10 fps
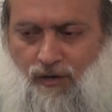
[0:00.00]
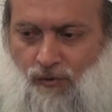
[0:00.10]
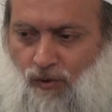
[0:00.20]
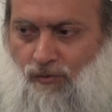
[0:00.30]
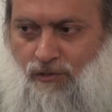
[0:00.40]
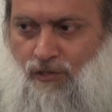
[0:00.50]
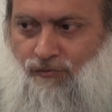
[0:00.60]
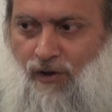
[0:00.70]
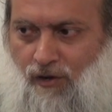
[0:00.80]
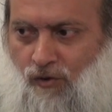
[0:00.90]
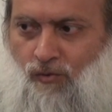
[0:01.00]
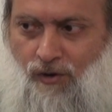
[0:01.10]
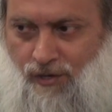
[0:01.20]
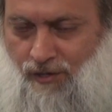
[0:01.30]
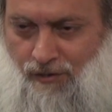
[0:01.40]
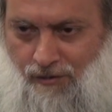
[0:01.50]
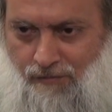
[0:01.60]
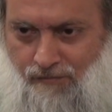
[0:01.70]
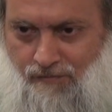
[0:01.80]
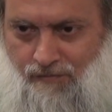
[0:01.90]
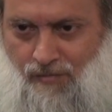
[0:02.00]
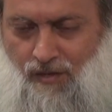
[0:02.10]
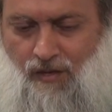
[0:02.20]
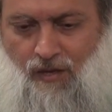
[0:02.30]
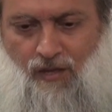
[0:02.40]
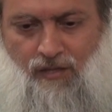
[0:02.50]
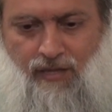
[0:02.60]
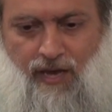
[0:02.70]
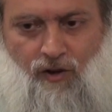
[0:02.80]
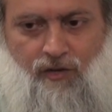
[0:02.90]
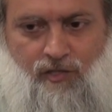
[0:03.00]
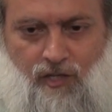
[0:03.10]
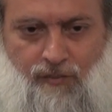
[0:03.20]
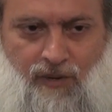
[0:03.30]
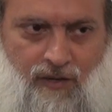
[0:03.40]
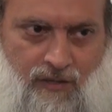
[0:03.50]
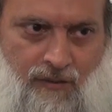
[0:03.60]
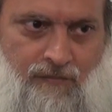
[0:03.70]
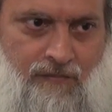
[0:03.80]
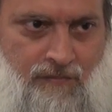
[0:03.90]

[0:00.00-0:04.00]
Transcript: And what was the final word here? The eldest among them,